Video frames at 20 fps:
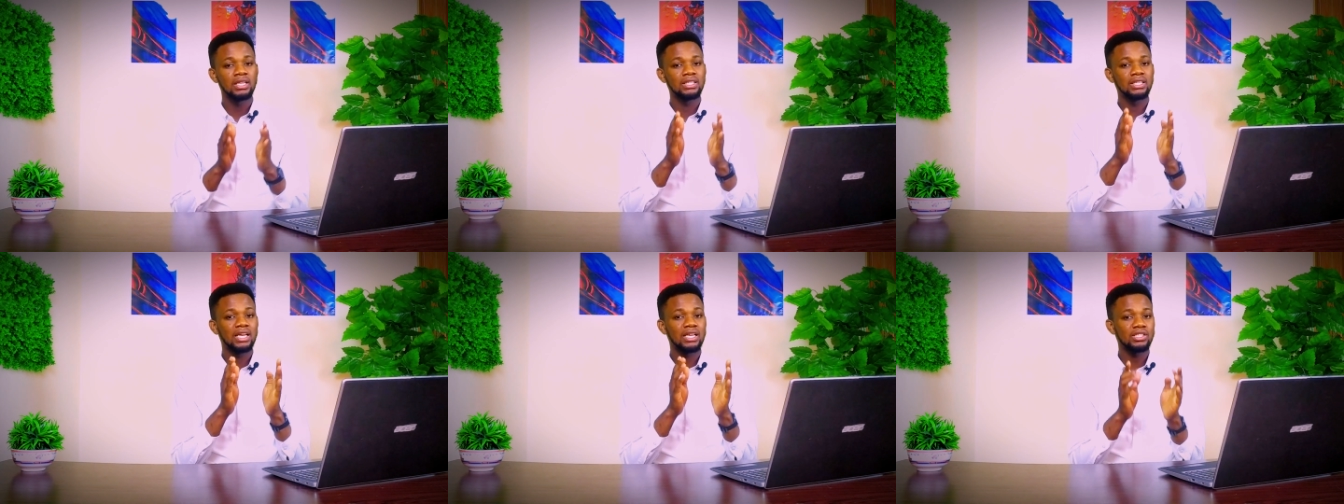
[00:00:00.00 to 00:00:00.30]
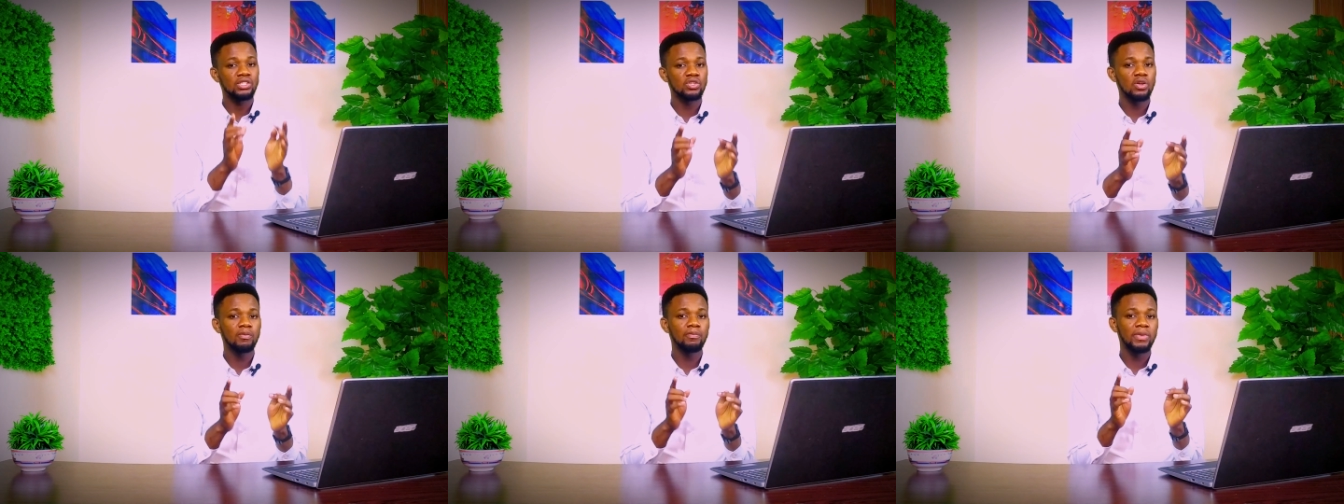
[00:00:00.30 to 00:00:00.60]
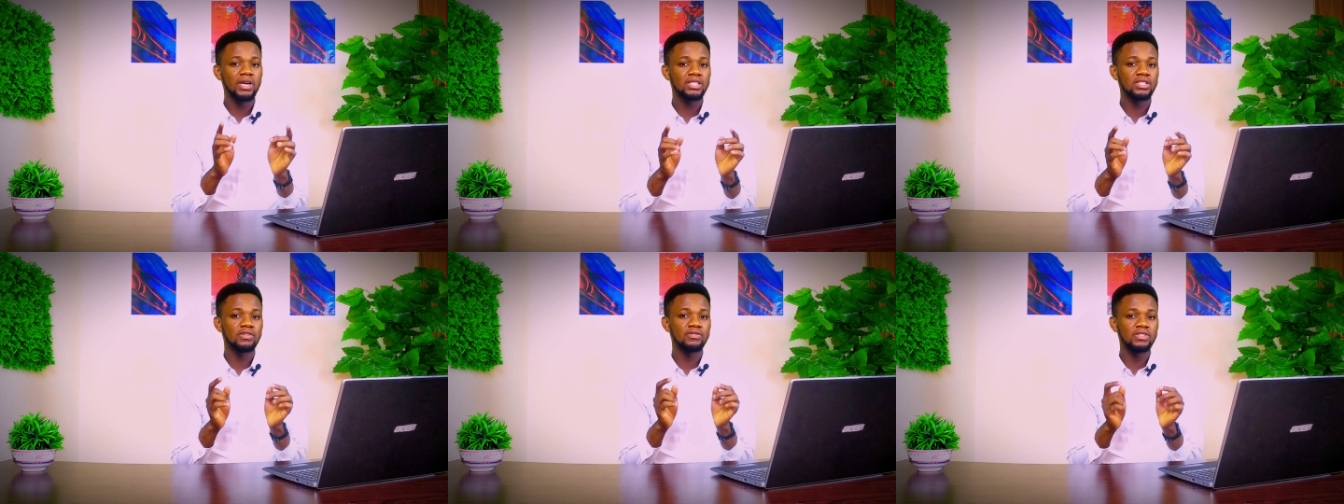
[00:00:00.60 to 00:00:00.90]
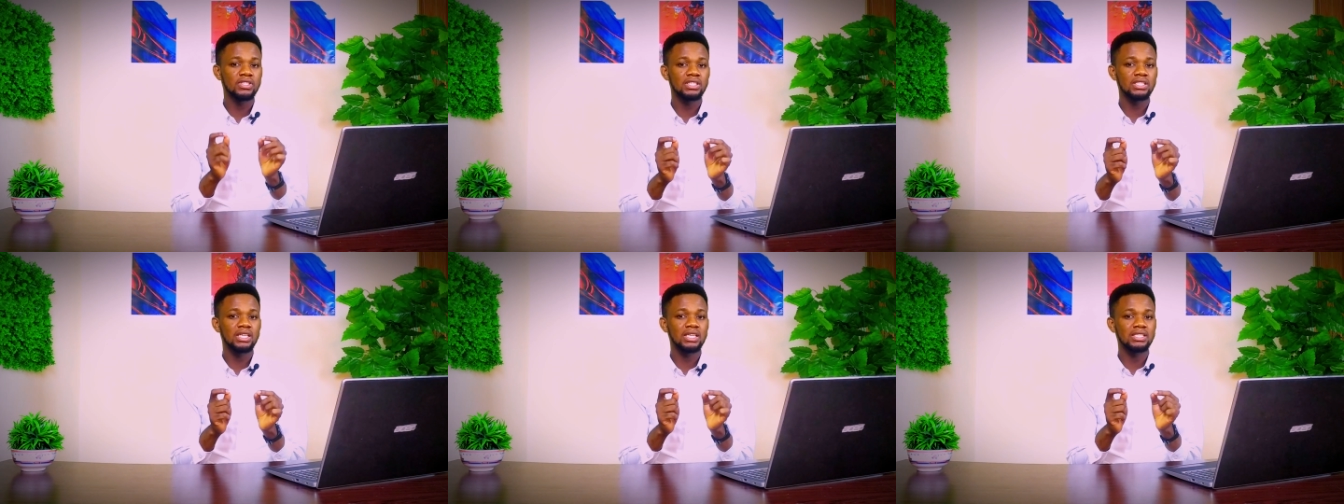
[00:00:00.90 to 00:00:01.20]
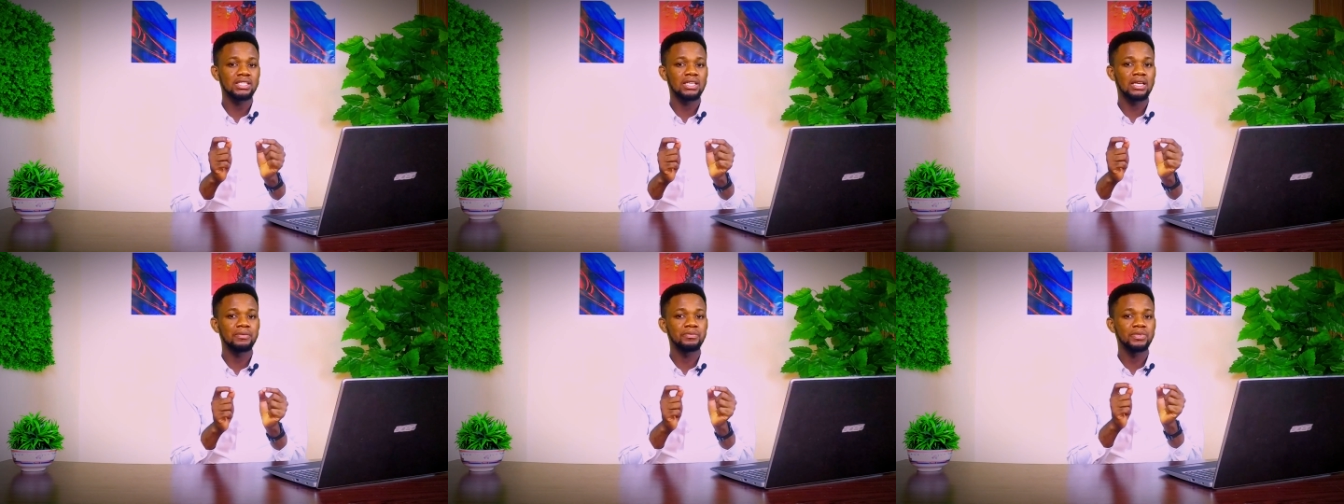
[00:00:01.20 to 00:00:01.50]
There are some parts of these
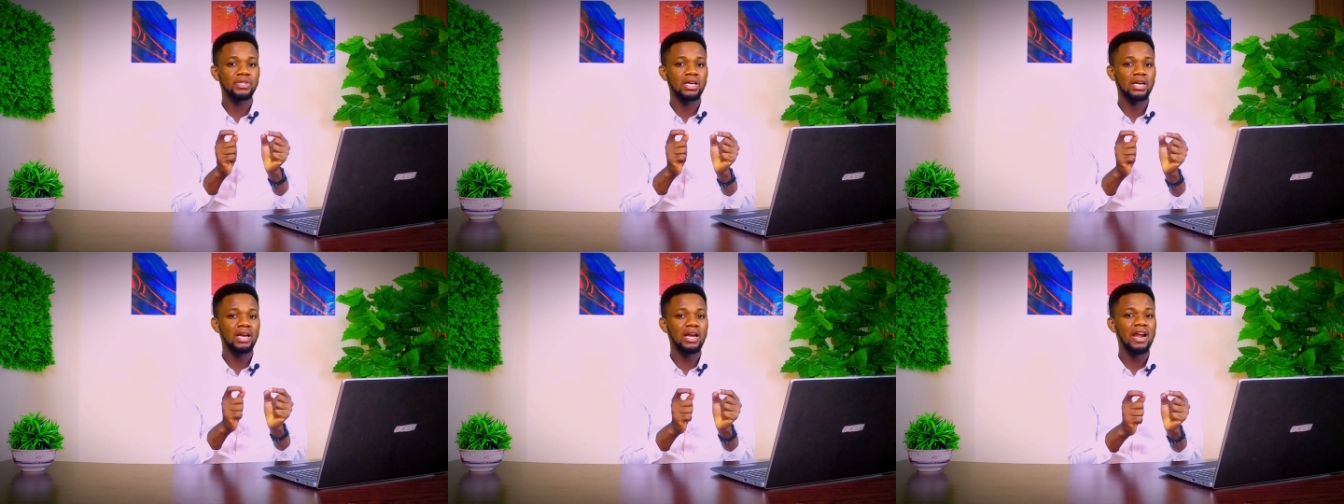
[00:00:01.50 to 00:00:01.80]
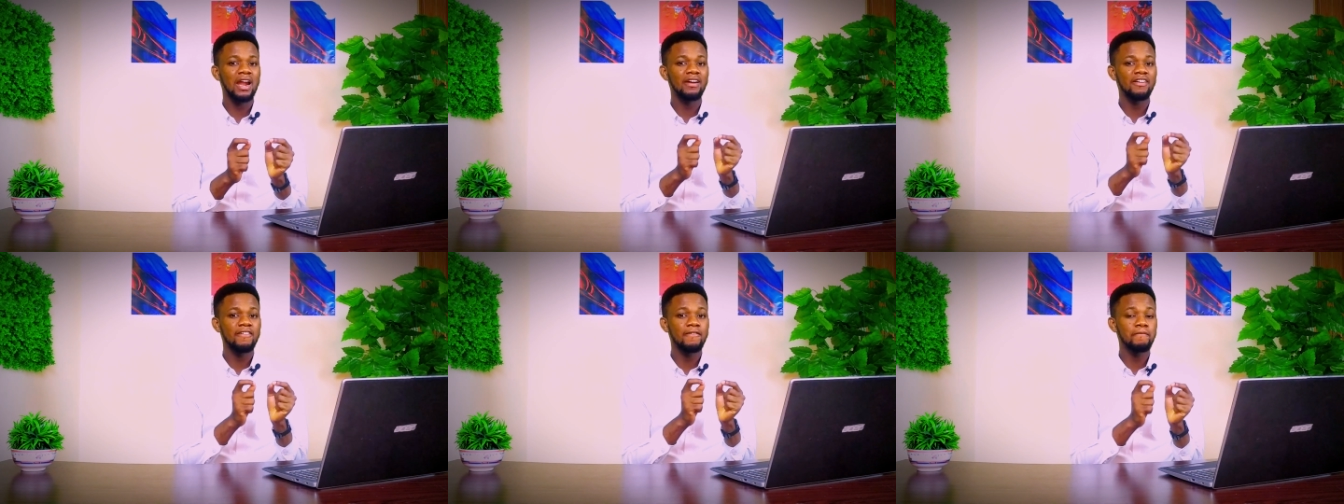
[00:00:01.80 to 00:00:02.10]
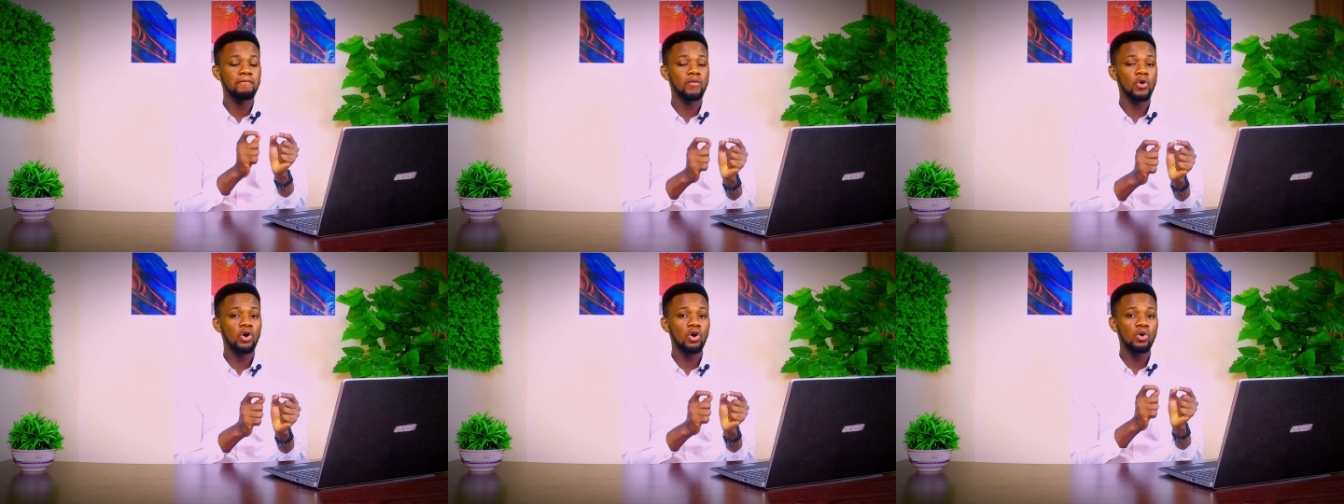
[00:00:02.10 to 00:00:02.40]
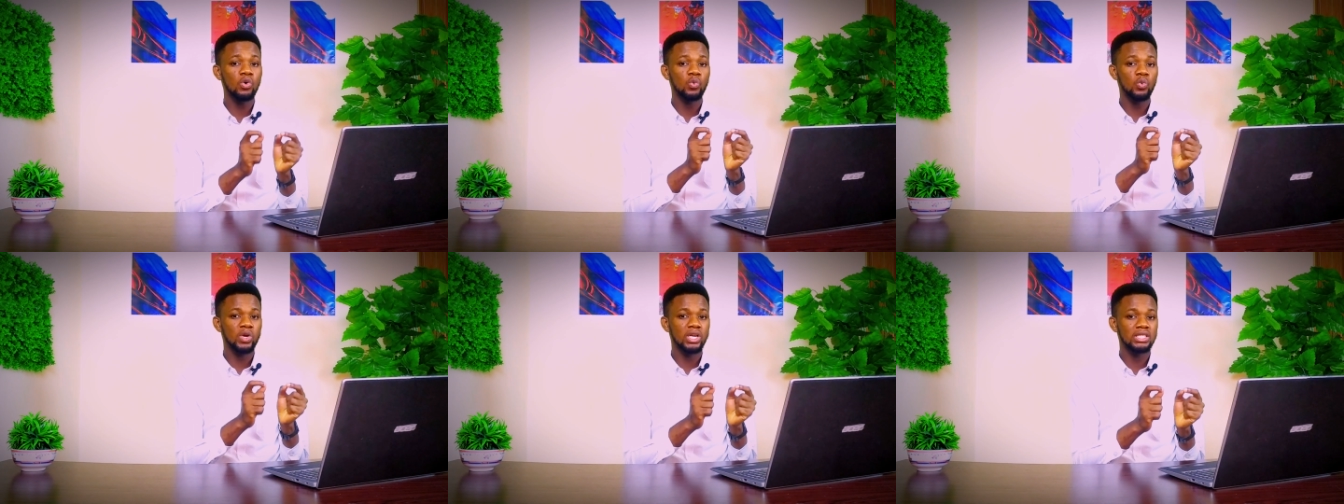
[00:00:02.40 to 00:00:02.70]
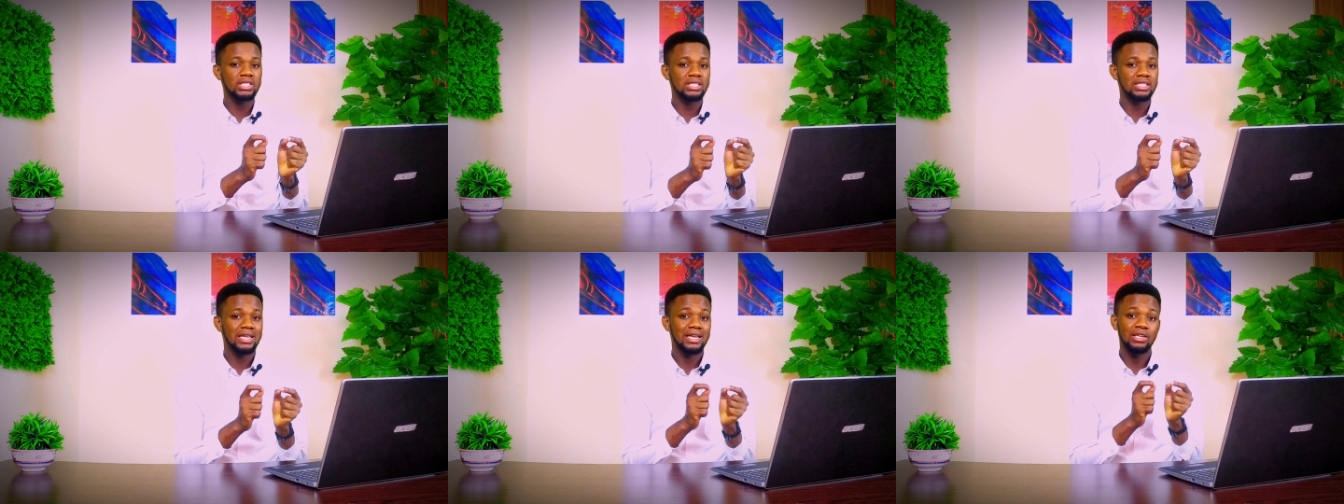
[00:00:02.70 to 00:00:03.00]
exams that carry more
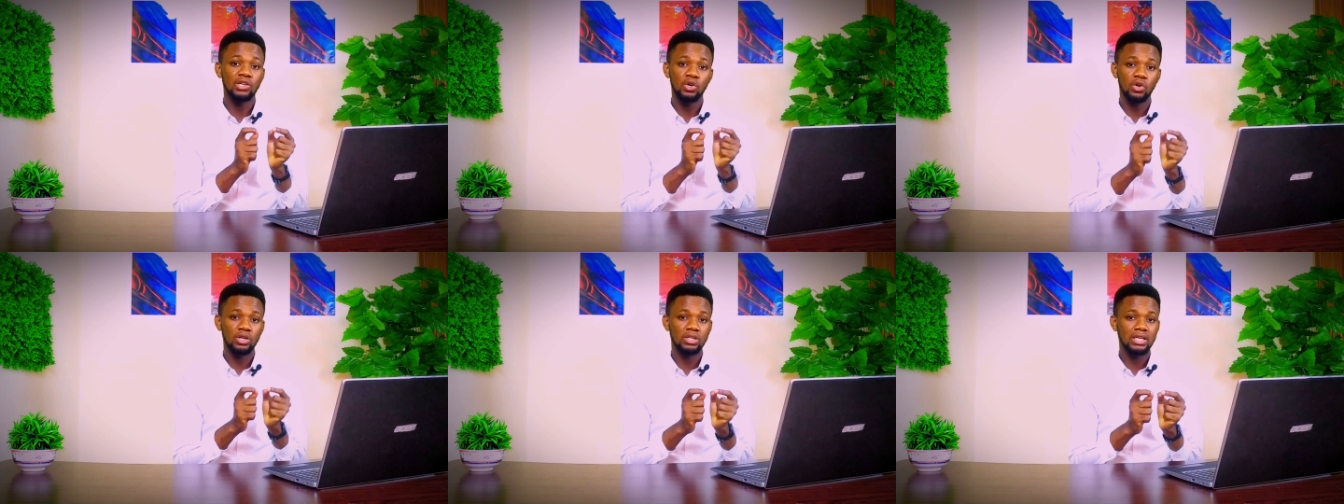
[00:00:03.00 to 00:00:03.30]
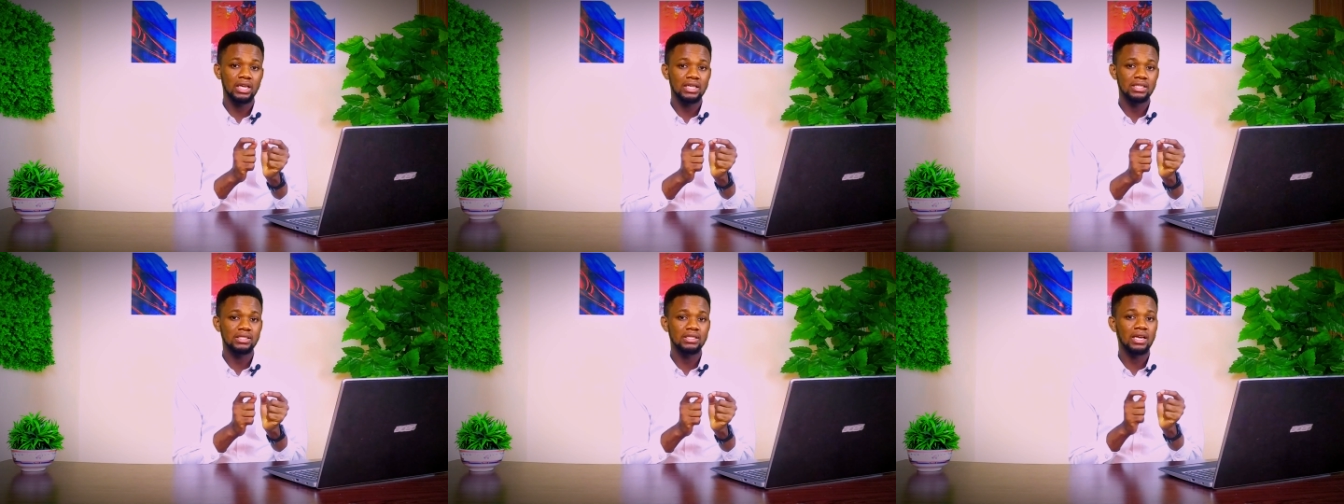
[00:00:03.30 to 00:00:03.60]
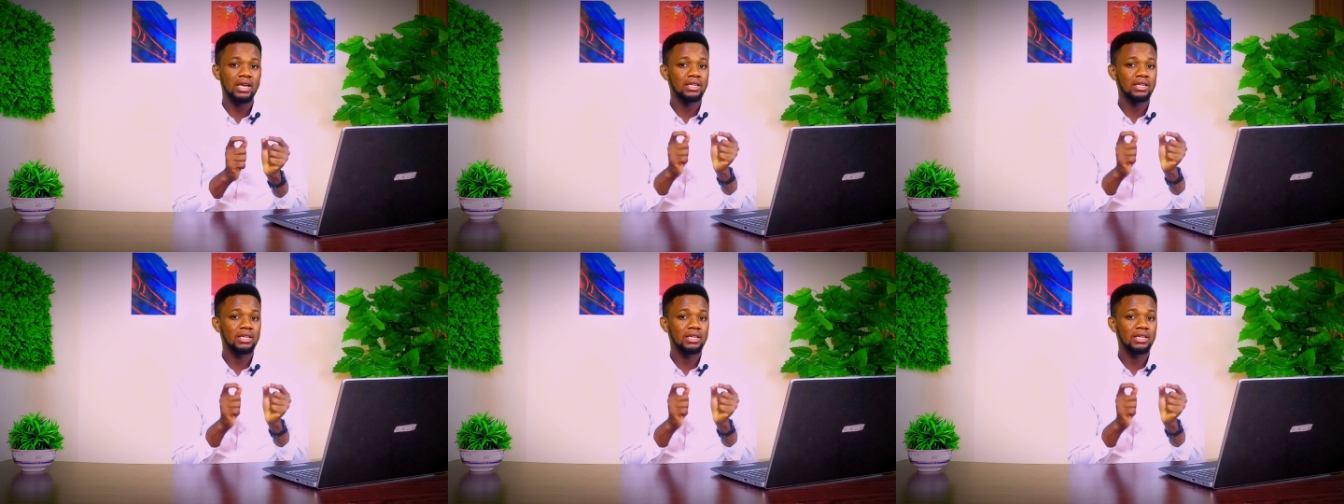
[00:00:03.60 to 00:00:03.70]
weight than others,